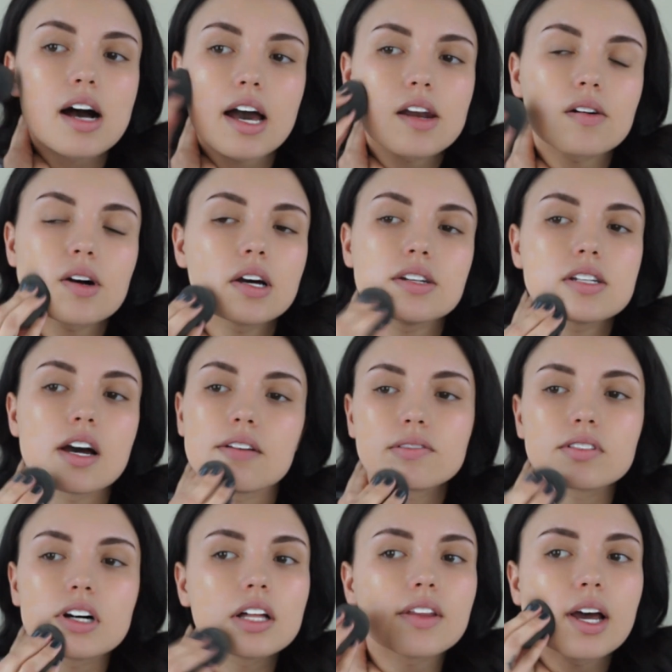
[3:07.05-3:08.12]
I don't got time
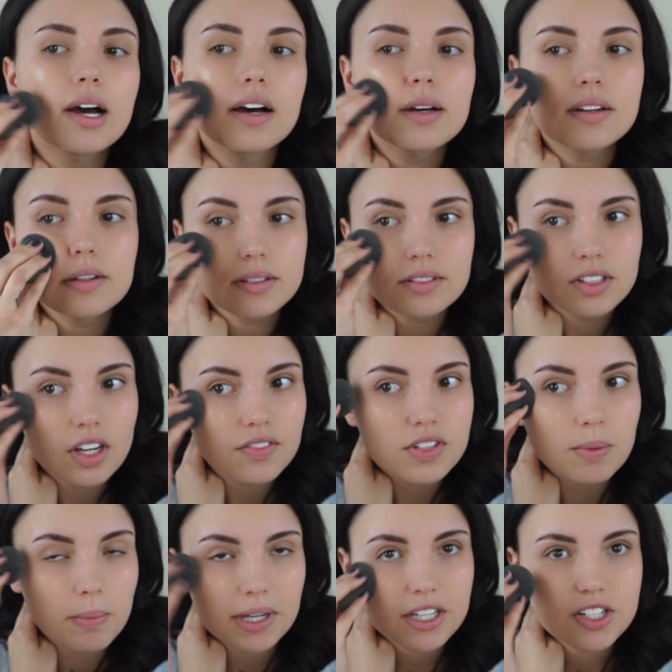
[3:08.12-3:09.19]
for all that. You have
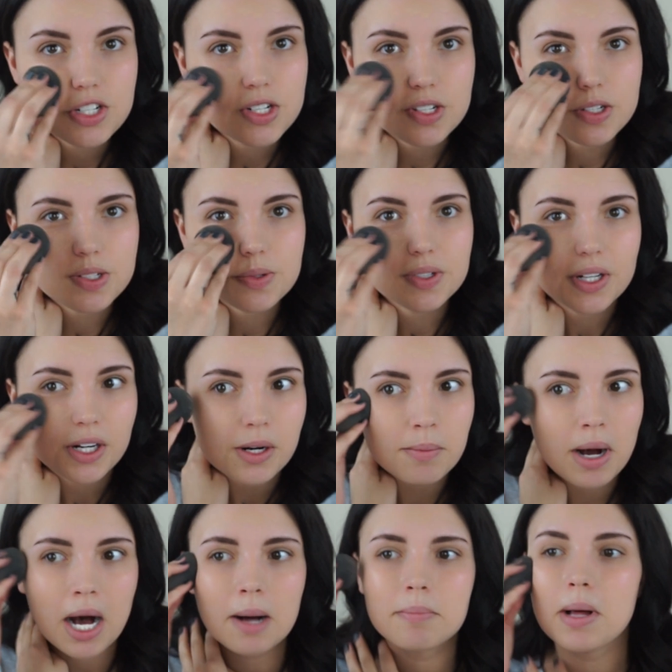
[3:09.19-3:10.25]
to pick and choose when you're a
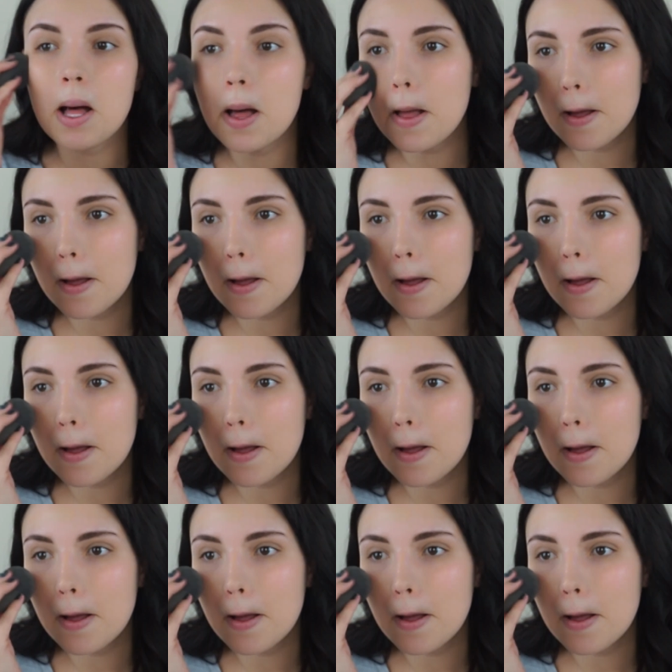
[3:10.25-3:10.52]
mom.